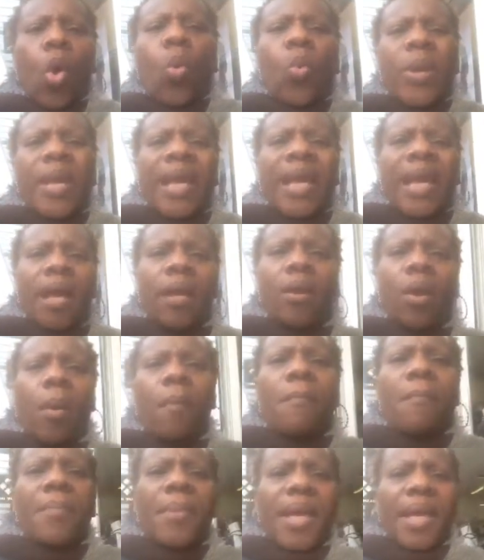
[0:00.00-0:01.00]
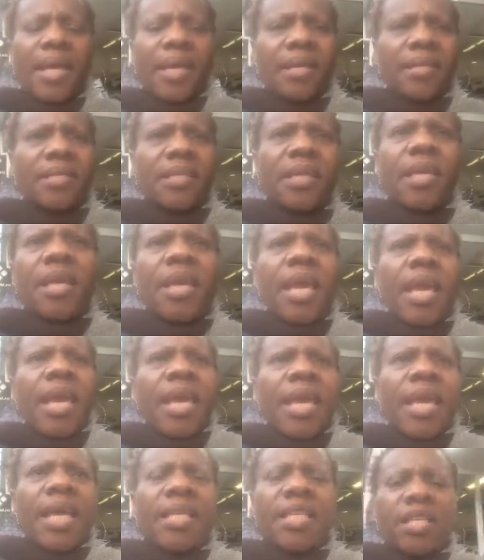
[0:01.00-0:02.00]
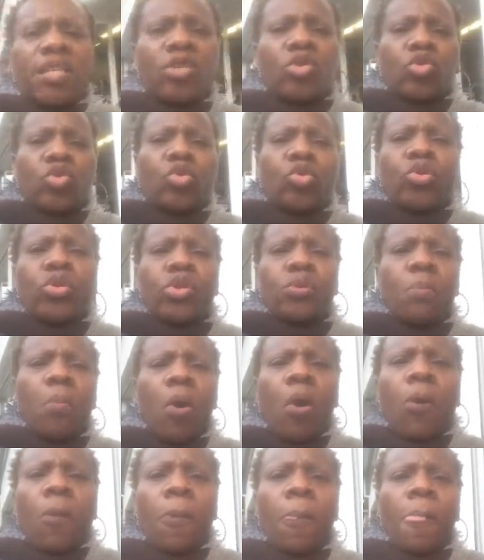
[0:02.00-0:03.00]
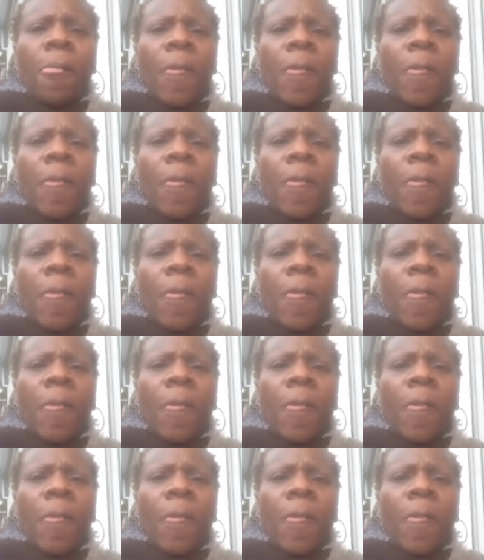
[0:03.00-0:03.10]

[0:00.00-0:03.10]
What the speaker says: We cannot make it. It is too small.